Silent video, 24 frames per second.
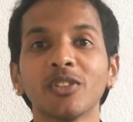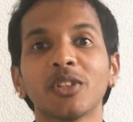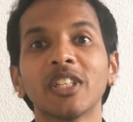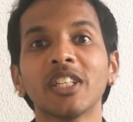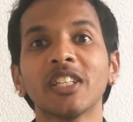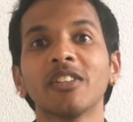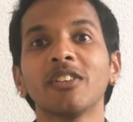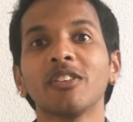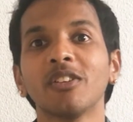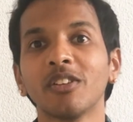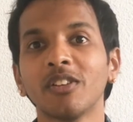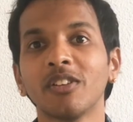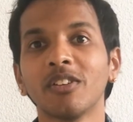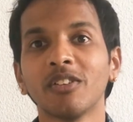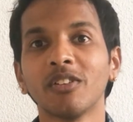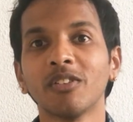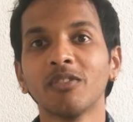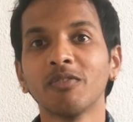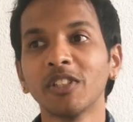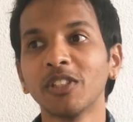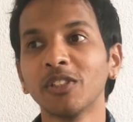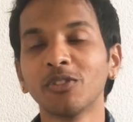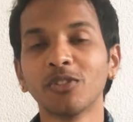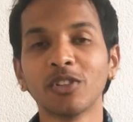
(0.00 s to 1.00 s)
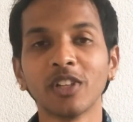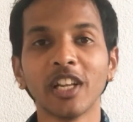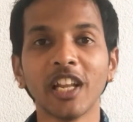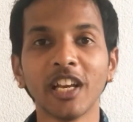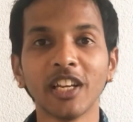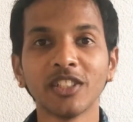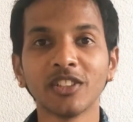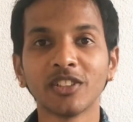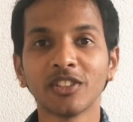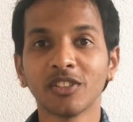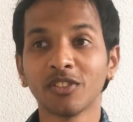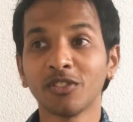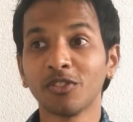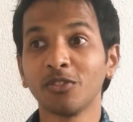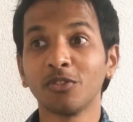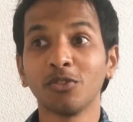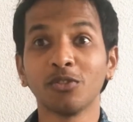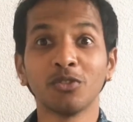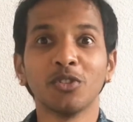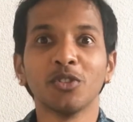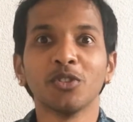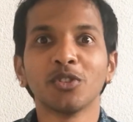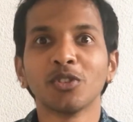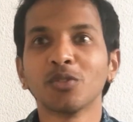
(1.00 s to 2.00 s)
Okay, when you realize
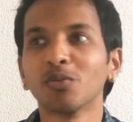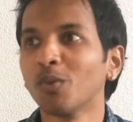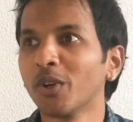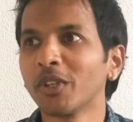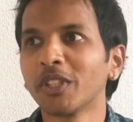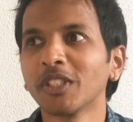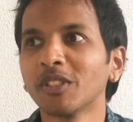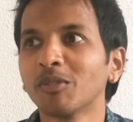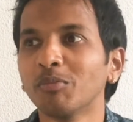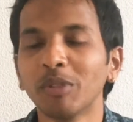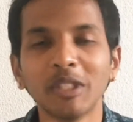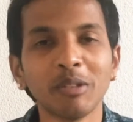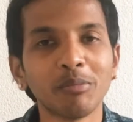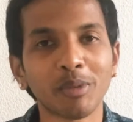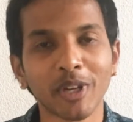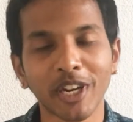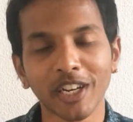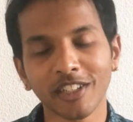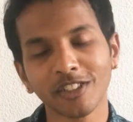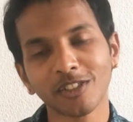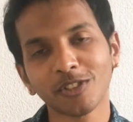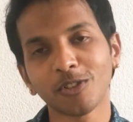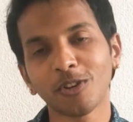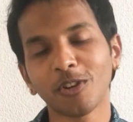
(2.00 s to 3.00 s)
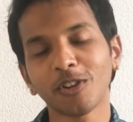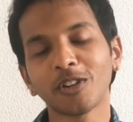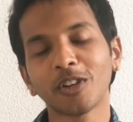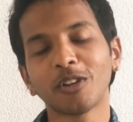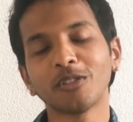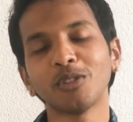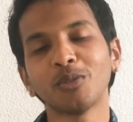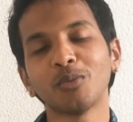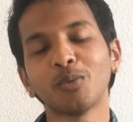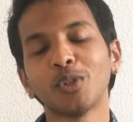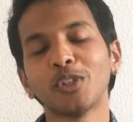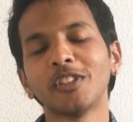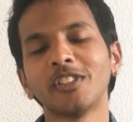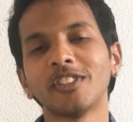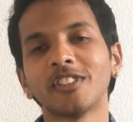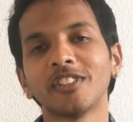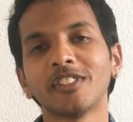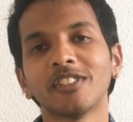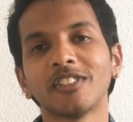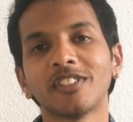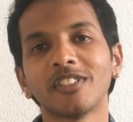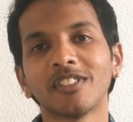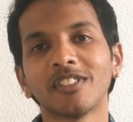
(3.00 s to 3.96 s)
this is what is being practiced all around the world.